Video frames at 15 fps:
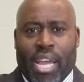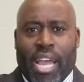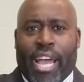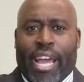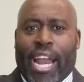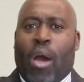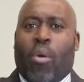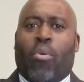
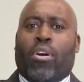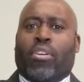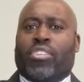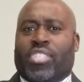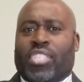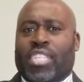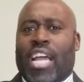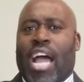And I wanted to
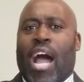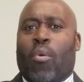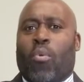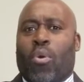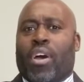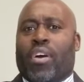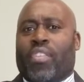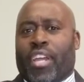see how
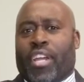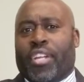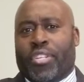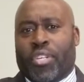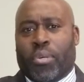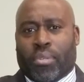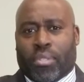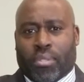well they could
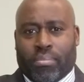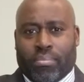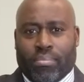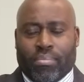do it.